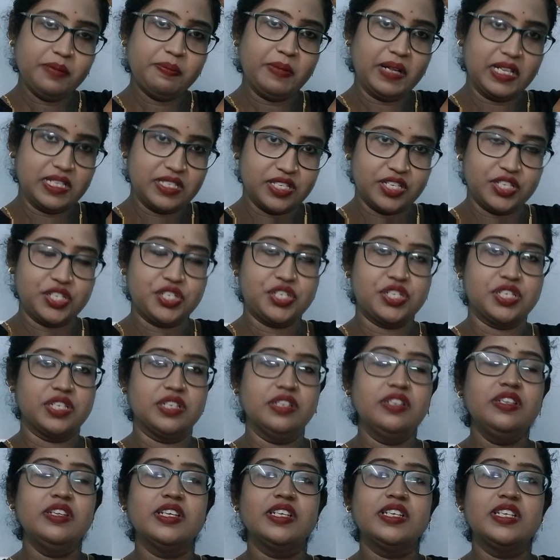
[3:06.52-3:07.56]
the
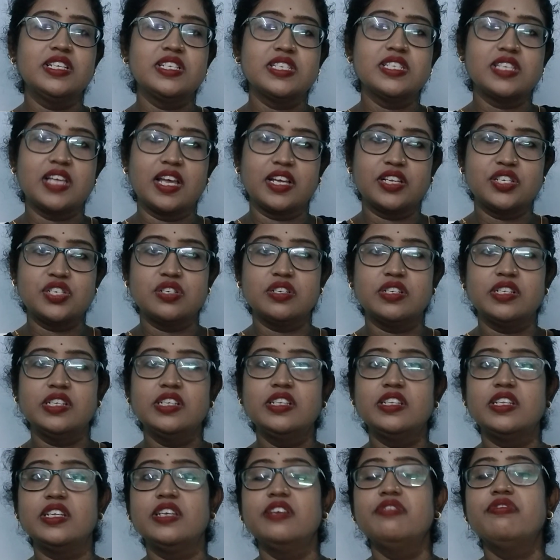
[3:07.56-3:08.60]
pulsation, it is
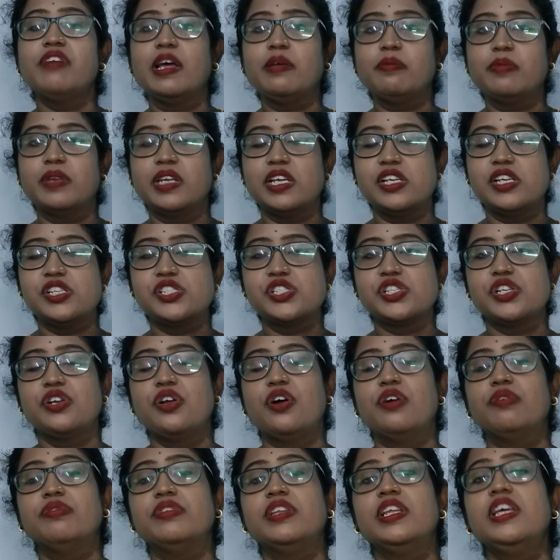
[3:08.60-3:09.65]
actually the
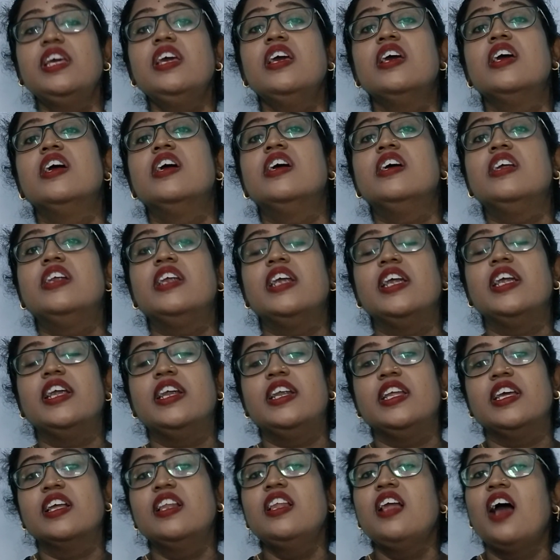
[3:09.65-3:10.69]
vibration of the
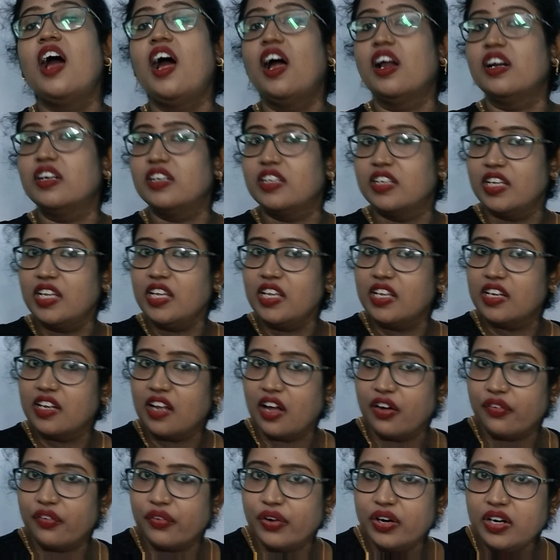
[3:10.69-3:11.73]
radial artery
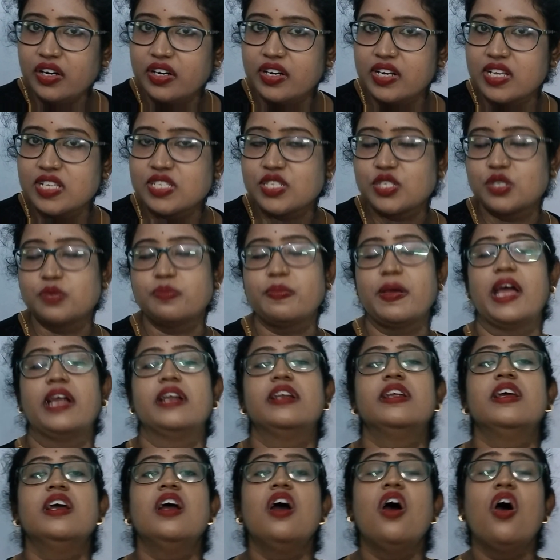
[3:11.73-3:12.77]
in our
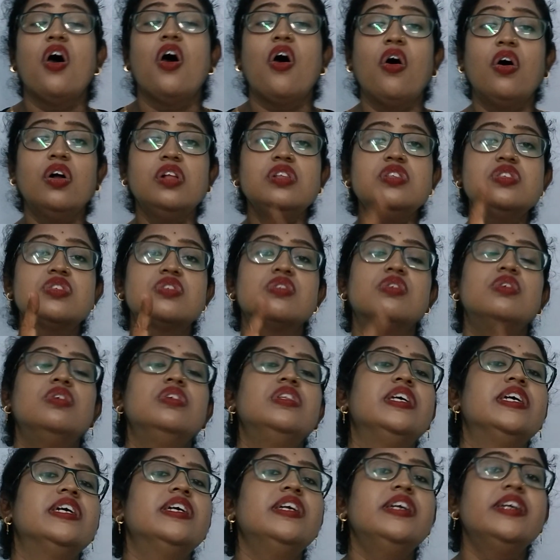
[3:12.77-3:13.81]
wristband.
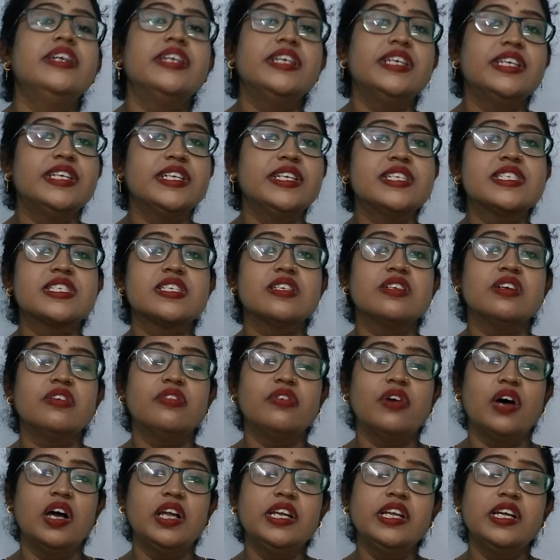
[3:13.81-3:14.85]
Also there is
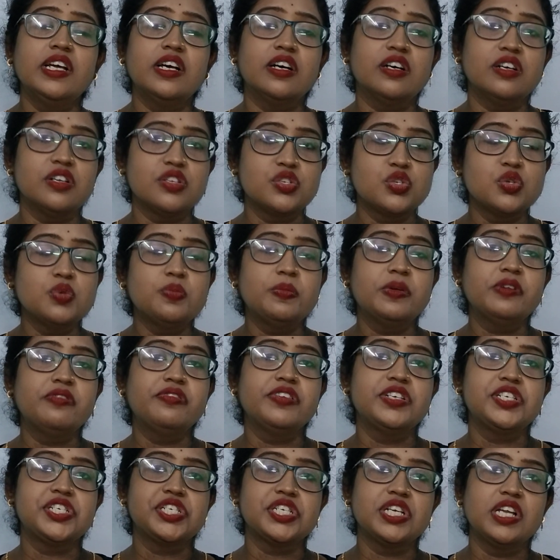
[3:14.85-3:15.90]
one
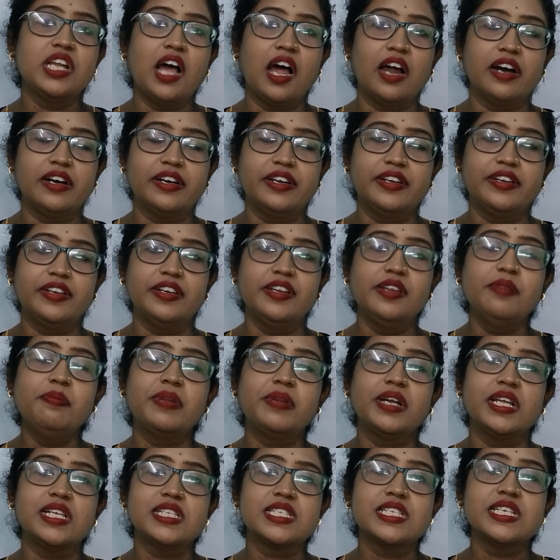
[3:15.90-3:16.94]
superficial
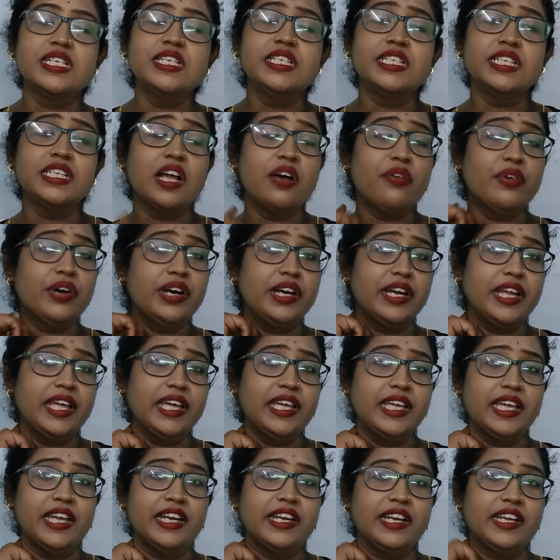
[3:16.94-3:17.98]
artery present in our
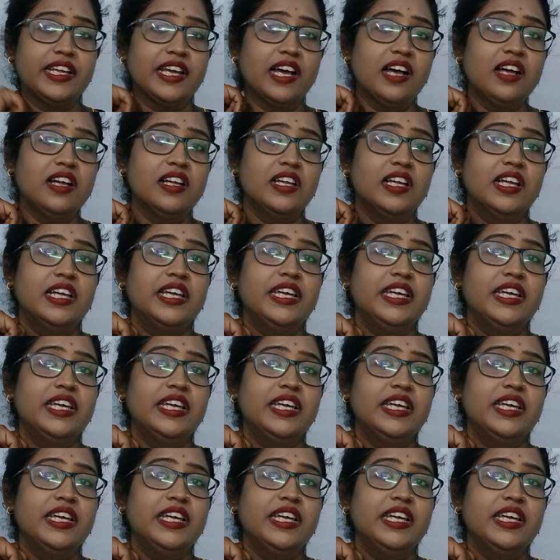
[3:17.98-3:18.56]
neck area